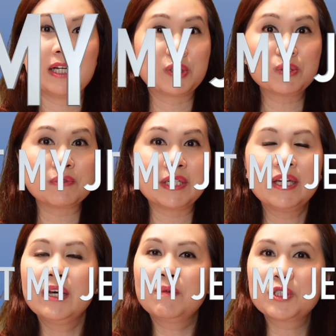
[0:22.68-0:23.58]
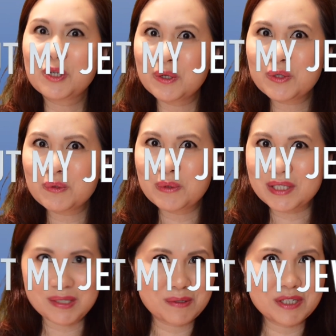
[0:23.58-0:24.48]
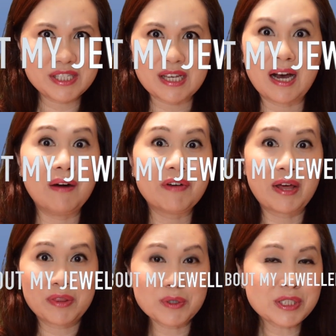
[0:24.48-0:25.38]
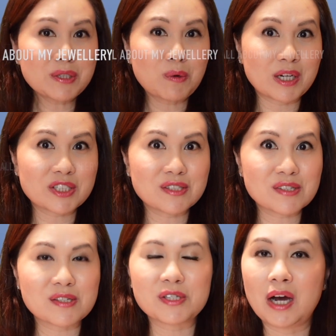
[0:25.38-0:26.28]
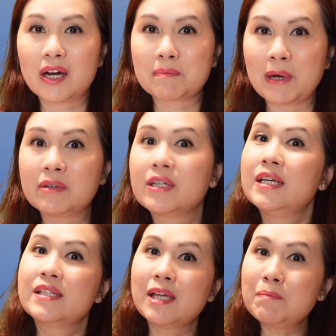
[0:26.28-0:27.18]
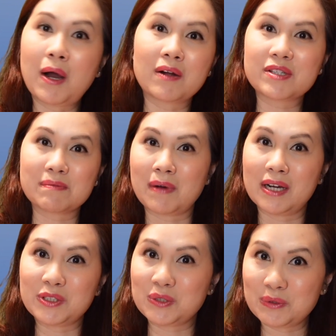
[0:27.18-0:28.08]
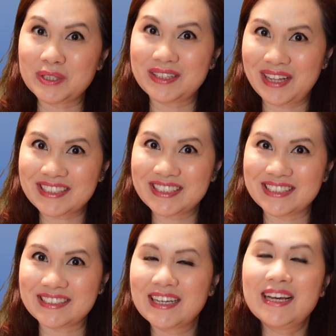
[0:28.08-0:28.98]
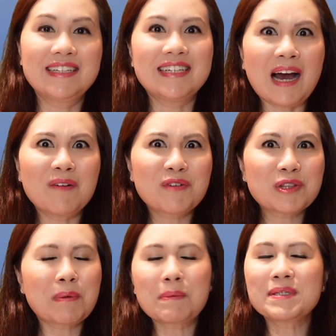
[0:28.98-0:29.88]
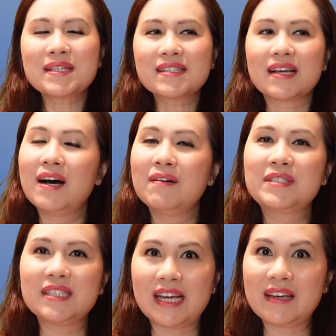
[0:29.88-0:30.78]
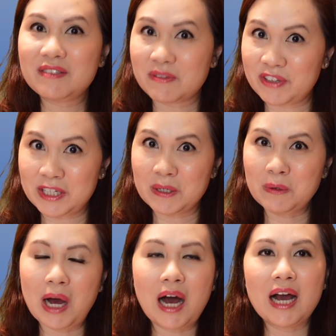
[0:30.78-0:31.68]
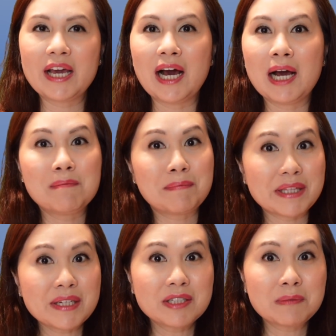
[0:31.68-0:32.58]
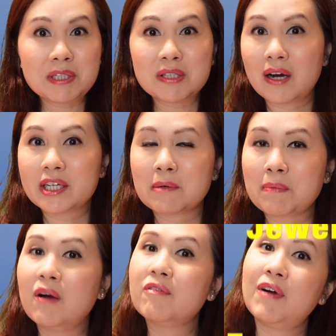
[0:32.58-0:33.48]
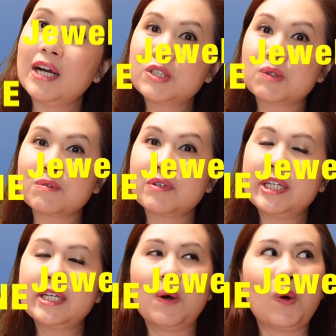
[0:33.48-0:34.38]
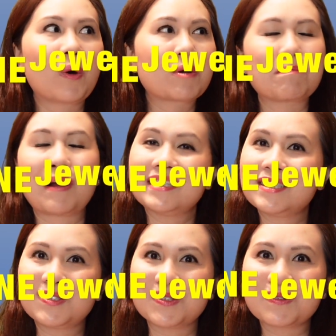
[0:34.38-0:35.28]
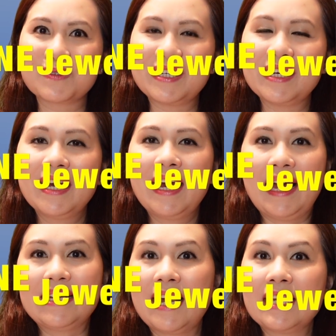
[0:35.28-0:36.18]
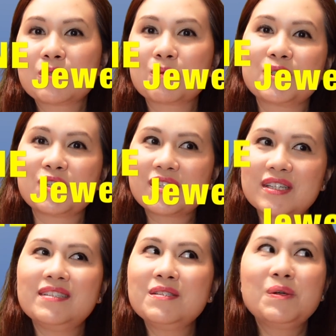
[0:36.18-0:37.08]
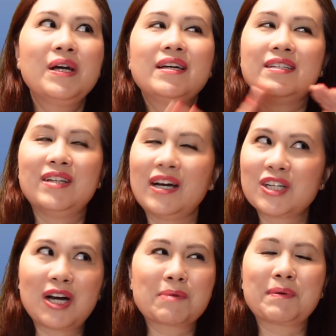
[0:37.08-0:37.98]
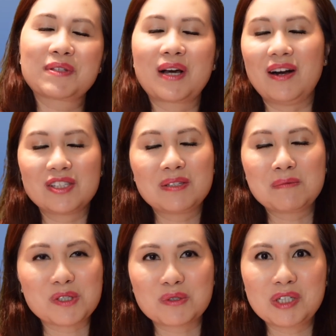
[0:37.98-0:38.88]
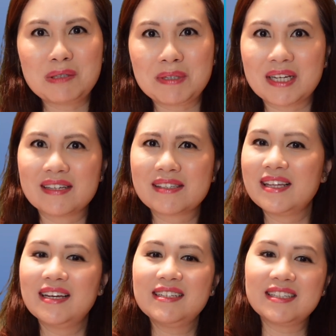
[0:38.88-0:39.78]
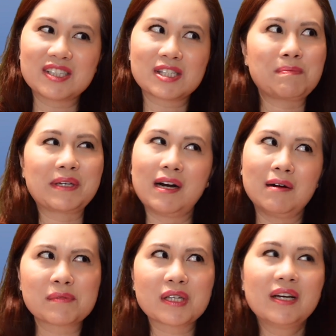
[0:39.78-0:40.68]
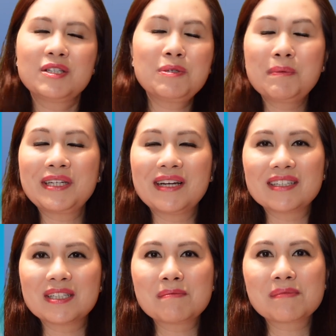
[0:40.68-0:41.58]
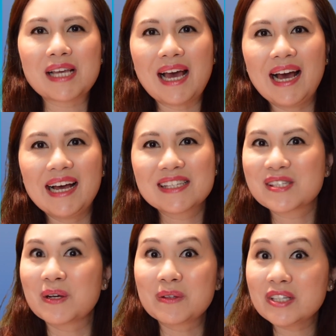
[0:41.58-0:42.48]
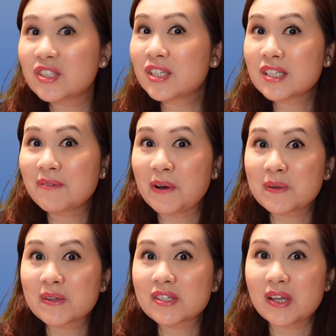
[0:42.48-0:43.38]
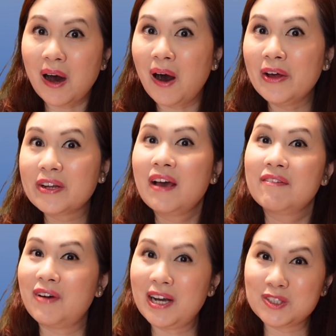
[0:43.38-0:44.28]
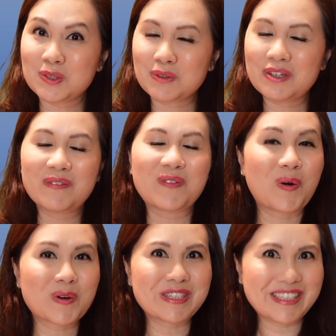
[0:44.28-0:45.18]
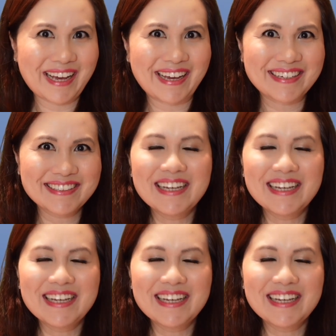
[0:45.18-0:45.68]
Jewellery, which goes through a series of 13 questions to talk about some parts of my jewelry collection. Now, for the purposes of today's video, I am mainly going to be talking about fine jewelry or branded jewelry, and hence we're just going to not talk about the costume jewelry because then it just becomes too many items, and so let's just focus on fine jewelry for today.